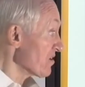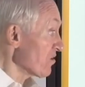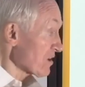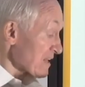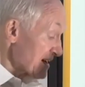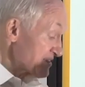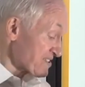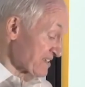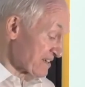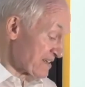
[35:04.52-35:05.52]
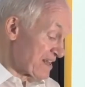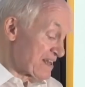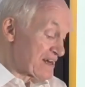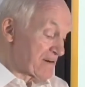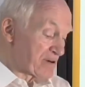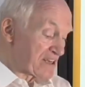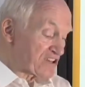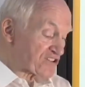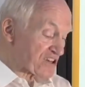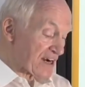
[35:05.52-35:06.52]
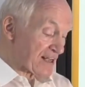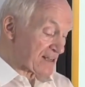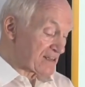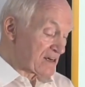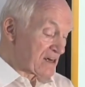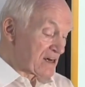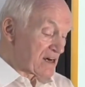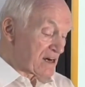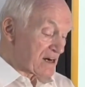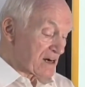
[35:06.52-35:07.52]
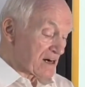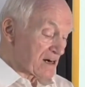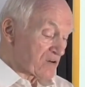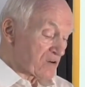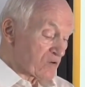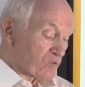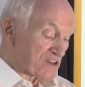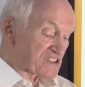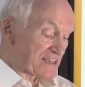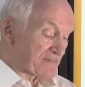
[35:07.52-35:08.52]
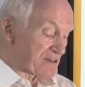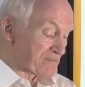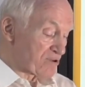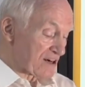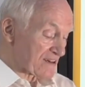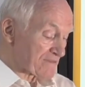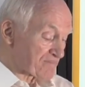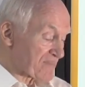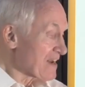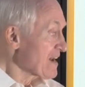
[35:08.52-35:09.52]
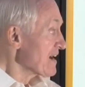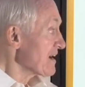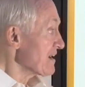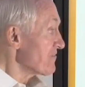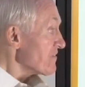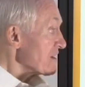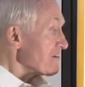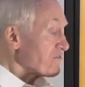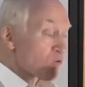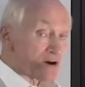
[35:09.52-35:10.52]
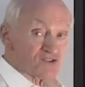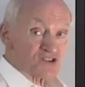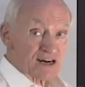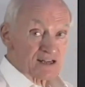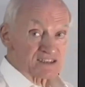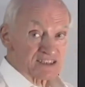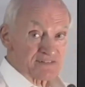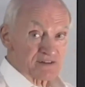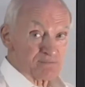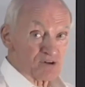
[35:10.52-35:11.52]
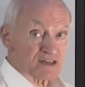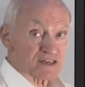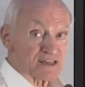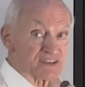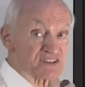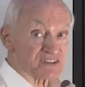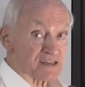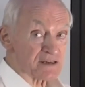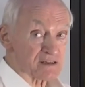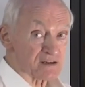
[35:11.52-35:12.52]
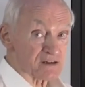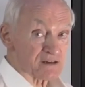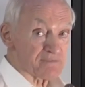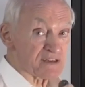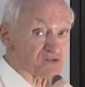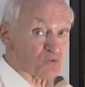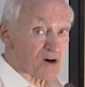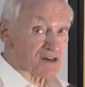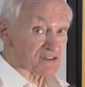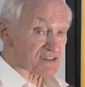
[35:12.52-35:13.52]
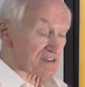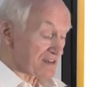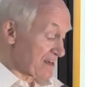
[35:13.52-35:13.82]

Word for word: a whole class here, but each child uh, was given a book. If, if one child is given a book, it's singular. It means was.